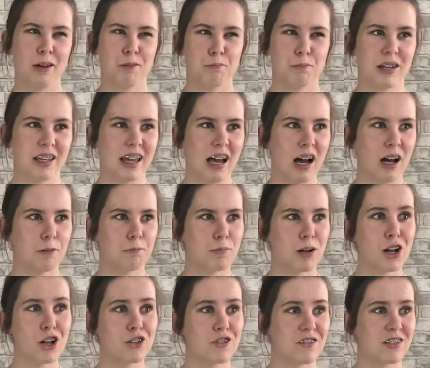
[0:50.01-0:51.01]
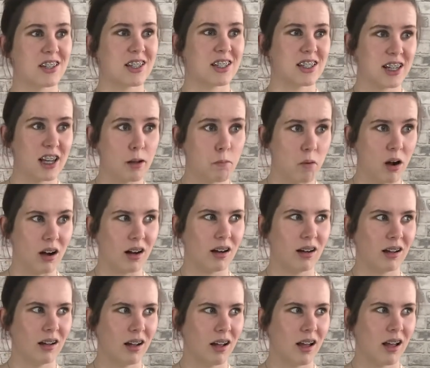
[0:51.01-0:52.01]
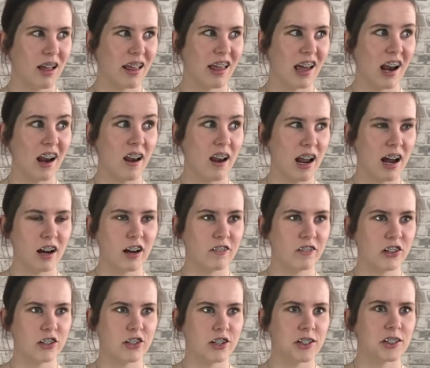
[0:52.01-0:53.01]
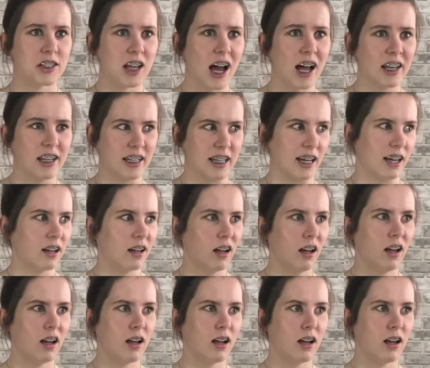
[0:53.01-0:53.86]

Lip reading: But yet, because of the stigma and lack of understanding,